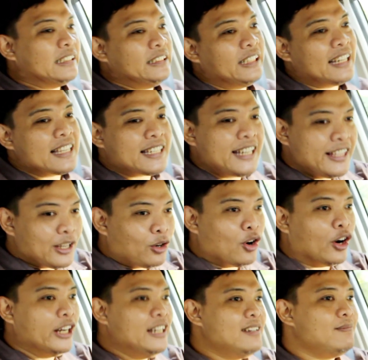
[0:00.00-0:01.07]
You can see the
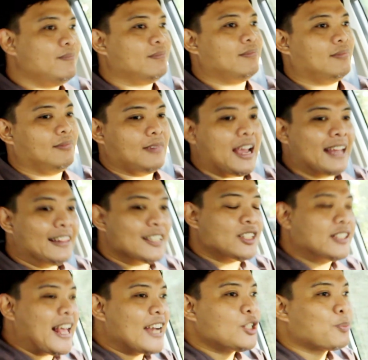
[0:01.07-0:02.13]
hood, and this
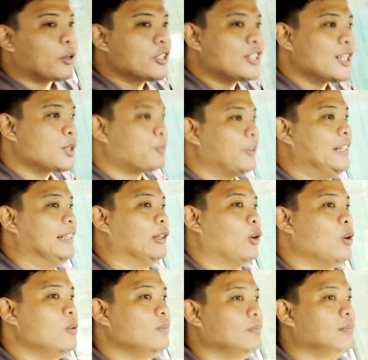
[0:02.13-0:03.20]
dashboard sits pretty
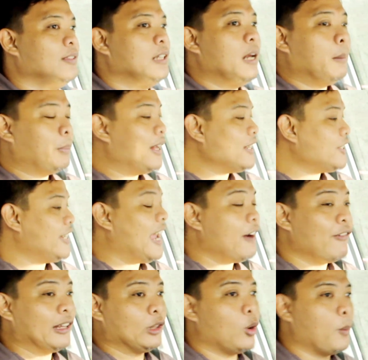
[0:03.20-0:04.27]
low. Plus, you
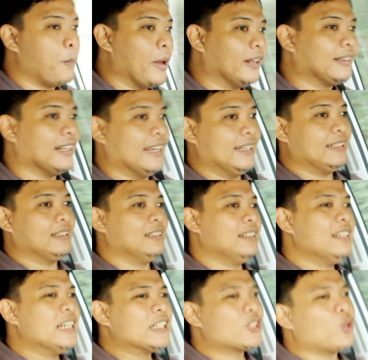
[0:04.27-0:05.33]
have a low belt line,
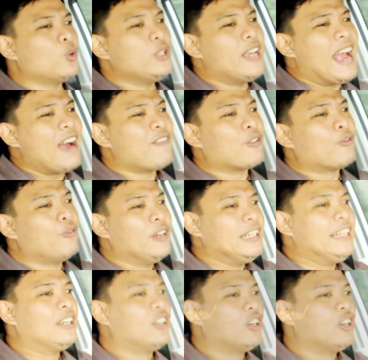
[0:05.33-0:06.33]
so you have a really